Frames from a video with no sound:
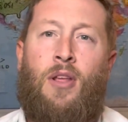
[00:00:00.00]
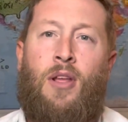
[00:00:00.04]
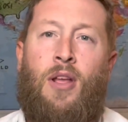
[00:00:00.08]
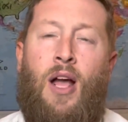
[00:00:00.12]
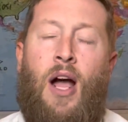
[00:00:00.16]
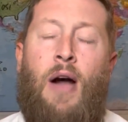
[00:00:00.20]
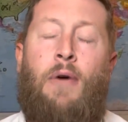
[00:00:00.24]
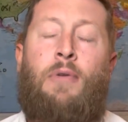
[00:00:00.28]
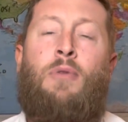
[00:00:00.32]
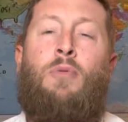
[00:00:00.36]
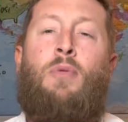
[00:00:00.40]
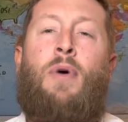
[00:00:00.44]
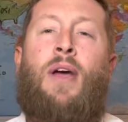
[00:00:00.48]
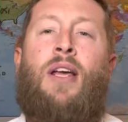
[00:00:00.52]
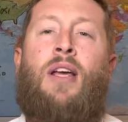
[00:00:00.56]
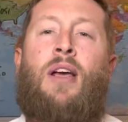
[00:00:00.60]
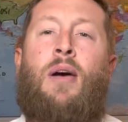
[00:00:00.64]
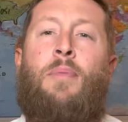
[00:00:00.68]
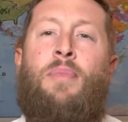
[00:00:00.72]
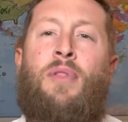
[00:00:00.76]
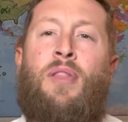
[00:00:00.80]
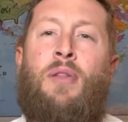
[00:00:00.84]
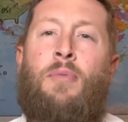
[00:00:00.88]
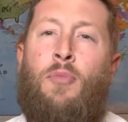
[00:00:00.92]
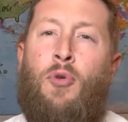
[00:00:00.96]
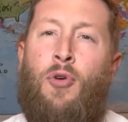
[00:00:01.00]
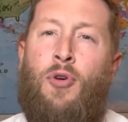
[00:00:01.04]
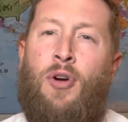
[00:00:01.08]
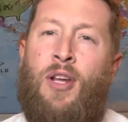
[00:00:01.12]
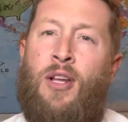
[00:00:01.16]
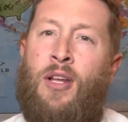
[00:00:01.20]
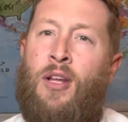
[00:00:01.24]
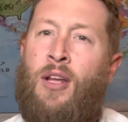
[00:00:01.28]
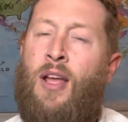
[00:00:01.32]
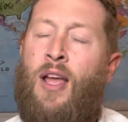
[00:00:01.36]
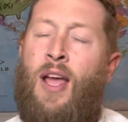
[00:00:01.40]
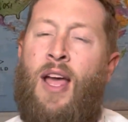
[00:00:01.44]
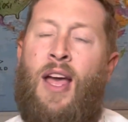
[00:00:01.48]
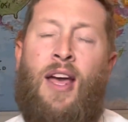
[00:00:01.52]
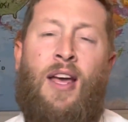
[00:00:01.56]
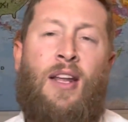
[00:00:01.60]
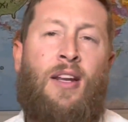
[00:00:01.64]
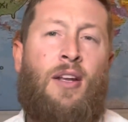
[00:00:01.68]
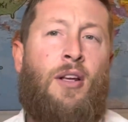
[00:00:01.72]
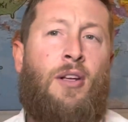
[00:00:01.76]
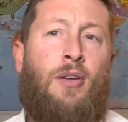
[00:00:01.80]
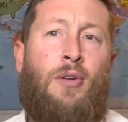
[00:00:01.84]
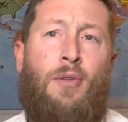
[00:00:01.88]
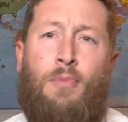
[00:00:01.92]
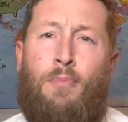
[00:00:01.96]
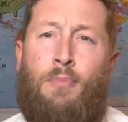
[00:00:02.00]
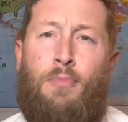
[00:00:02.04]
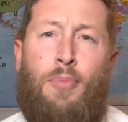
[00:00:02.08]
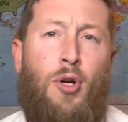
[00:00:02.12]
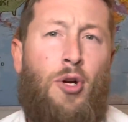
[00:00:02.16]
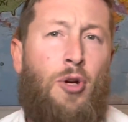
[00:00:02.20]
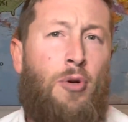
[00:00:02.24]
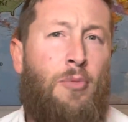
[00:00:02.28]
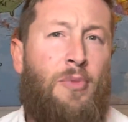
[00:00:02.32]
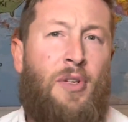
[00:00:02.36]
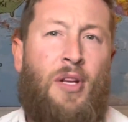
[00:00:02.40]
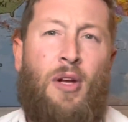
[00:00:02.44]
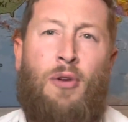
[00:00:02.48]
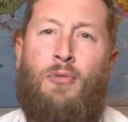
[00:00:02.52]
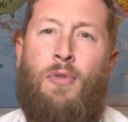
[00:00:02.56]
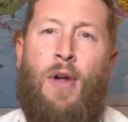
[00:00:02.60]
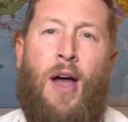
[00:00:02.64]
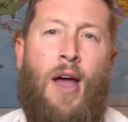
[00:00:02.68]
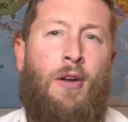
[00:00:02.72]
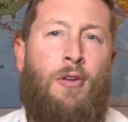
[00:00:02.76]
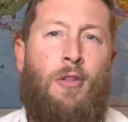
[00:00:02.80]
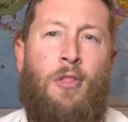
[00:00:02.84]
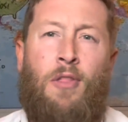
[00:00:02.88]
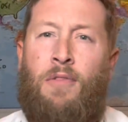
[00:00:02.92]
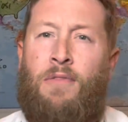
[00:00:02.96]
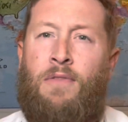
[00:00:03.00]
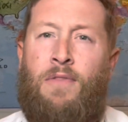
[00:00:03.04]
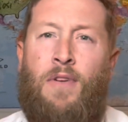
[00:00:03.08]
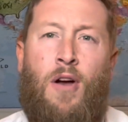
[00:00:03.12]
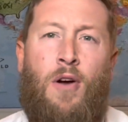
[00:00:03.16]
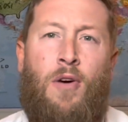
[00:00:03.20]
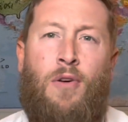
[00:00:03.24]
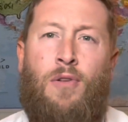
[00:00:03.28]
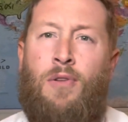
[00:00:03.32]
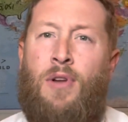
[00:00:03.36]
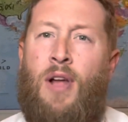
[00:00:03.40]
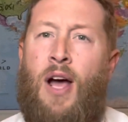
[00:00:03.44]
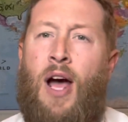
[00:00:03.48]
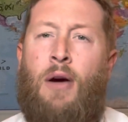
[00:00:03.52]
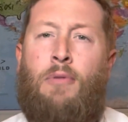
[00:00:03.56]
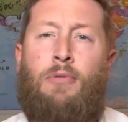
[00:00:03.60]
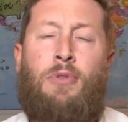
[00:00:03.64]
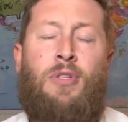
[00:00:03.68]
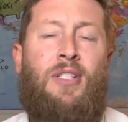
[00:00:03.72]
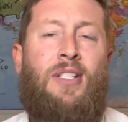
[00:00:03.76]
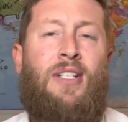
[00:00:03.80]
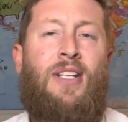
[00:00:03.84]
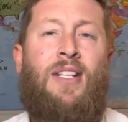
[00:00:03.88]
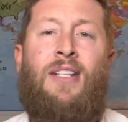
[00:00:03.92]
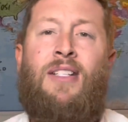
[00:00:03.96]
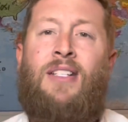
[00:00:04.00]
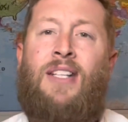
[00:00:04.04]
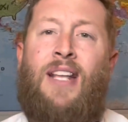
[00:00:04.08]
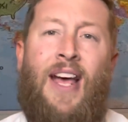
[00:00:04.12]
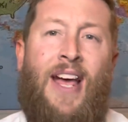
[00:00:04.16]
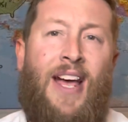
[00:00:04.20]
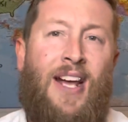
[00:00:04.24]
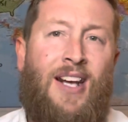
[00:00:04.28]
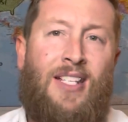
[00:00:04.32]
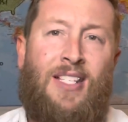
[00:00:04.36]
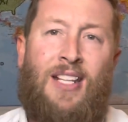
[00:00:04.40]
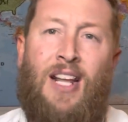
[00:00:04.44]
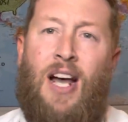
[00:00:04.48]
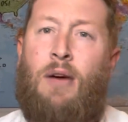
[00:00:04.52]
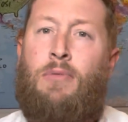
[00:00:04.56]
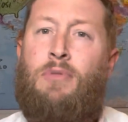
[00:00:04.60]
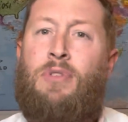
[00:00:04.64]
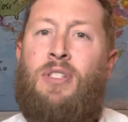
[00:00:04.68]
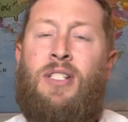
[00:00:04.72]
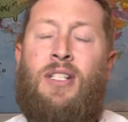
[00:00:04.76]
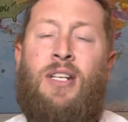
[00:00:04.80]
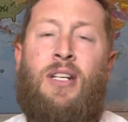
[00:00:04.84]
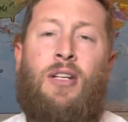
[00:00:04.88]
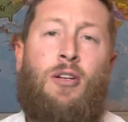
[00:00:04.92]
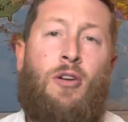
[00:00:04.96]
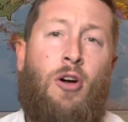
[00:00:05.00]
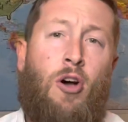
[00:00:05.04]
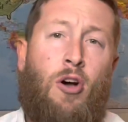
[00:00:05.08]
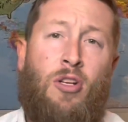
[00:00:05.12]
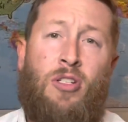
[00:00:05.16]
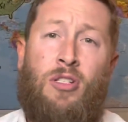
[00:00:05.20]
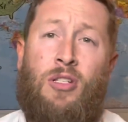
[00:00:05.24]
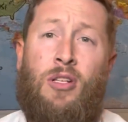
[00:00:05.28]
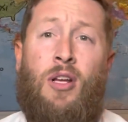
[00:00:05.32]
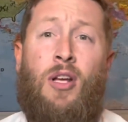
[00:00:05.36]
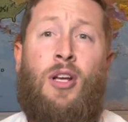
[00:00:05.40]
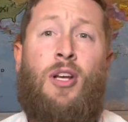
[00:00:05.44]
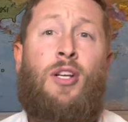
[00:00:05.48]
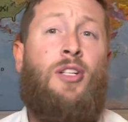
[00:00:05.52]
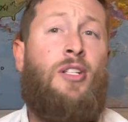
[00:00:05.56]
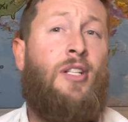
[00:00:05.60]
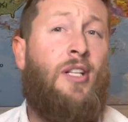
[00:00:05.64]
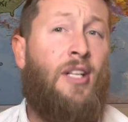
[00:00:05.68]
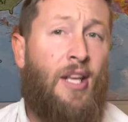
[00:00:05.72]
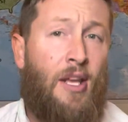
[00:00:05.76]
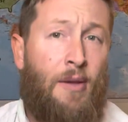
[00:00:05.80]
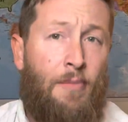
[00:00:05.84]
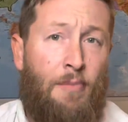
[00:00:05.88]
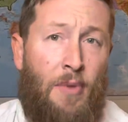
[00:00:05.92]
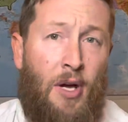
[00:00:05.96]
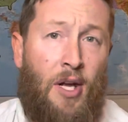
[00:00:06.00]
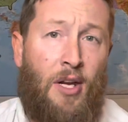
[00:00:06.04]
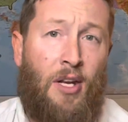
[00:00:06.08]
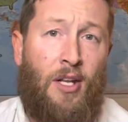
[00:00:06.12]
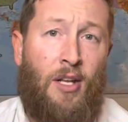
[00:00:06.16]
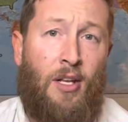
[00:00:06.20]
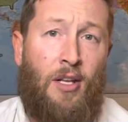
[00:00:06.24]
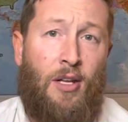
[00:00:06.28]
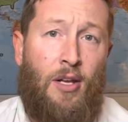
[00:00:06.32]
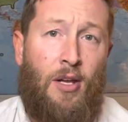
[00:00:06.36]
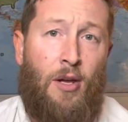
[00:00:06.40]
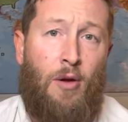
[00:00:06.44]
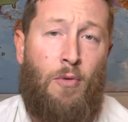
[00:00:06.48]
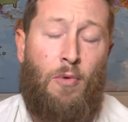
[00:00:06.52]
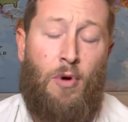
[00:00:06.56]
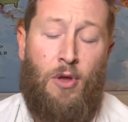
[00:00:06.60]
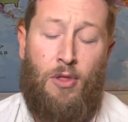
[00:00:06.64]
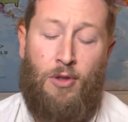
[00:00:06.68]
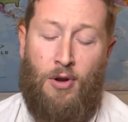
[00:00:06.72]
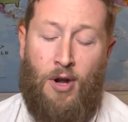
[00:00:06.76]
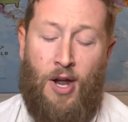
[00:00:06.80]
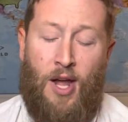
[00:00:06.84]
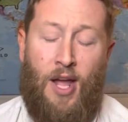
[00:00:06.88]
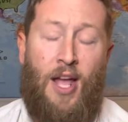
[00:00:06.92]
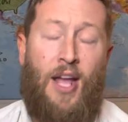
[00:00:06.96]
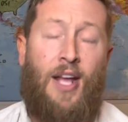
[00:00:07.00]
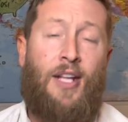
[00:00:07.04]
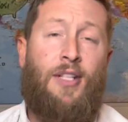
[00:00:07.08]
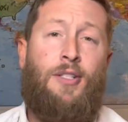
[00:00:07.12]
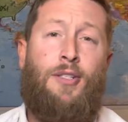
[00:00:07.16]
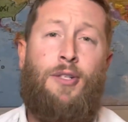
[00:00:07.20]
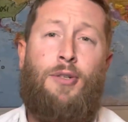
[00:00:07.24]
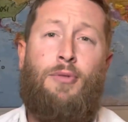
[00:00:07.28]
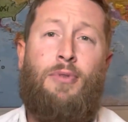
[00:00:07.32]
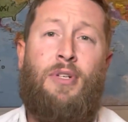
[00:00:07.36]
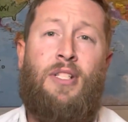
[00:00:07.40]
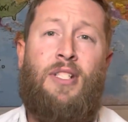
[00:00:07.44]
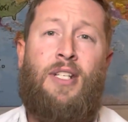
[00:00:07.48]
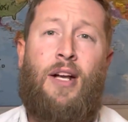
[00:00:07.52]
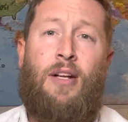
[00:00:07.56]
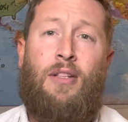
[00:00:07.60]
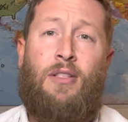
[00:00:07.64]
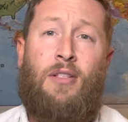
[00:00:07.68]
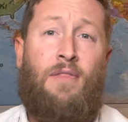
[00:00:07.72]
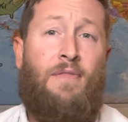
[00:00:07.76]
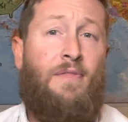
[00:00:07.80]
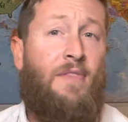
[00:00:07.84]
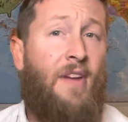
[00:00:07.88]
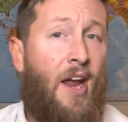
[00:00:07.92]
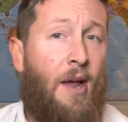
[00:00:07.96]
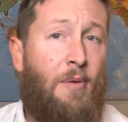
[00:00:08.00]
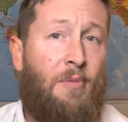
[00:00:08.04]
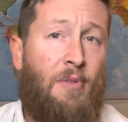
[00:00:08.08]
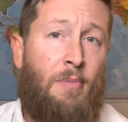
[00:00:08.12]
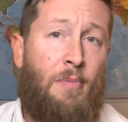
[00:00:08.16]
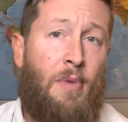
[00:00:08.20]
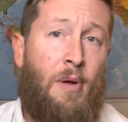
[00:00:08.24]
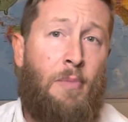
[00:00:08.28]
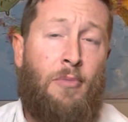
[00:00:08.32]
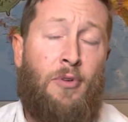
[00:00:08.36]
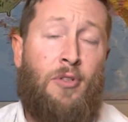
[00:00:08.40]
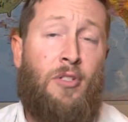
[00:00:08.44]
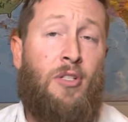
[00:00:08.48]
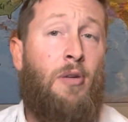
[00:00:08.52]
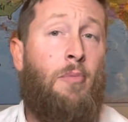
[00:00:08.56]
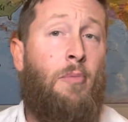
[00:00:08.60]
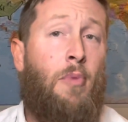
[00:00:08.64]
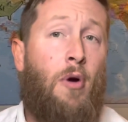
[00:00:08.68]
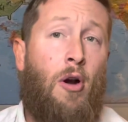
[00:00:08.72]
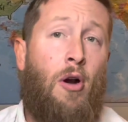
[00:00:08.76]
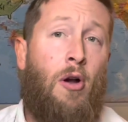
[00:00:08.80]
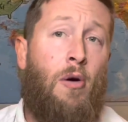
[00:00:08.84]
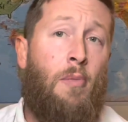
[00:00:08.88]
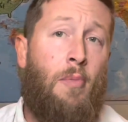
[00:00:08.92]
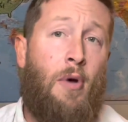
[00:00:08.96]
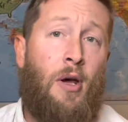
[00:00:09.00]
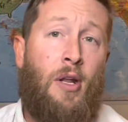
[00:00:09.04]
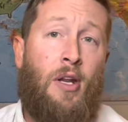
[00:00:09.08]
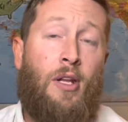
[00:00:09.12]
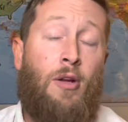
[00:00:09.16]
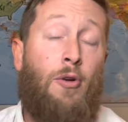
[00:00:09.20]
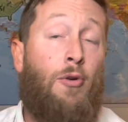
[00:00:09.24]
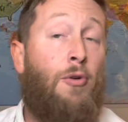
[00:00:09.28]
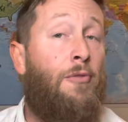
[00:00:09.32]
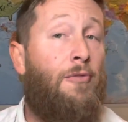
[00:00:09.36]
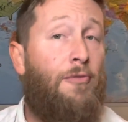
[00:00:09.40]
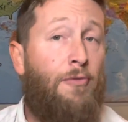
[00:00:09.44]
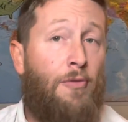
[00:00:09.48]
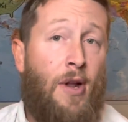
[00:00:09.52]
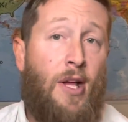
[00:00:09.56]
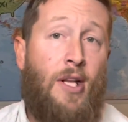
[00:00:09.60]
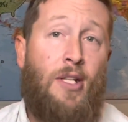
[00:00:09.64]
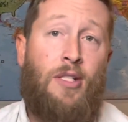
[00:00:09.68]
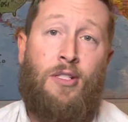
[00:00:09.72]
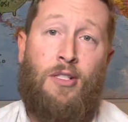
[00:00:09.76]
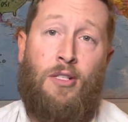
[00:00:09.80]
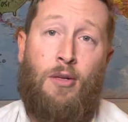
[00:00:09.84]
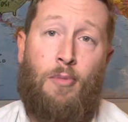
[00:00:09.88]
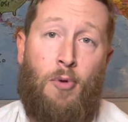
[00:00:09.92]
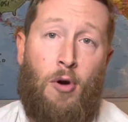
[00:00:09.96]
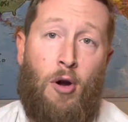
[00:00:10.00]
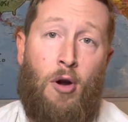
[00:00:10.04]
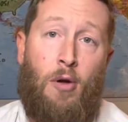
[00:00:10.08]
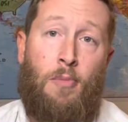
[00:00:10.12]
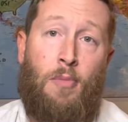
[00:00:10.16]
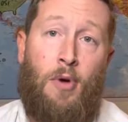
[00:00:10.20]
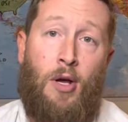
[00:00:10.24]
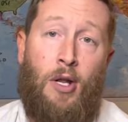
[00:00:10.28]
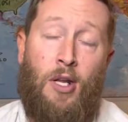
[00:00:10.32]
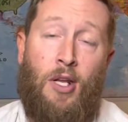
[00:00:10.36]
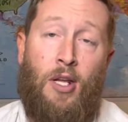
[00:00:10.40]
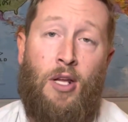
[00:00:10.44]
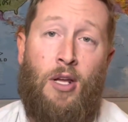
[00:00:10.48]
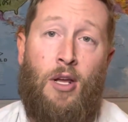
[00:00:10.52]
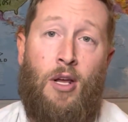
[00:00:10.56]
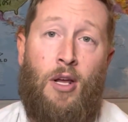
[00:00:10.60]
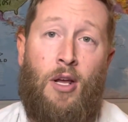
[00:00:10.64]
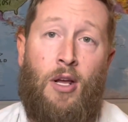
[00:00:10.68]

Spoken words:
I would wake up in the morning and boom, get right on the phone. I would send text, I would send calls to get money, whether I had to reach out to family members to borrow money or friends to borrow money.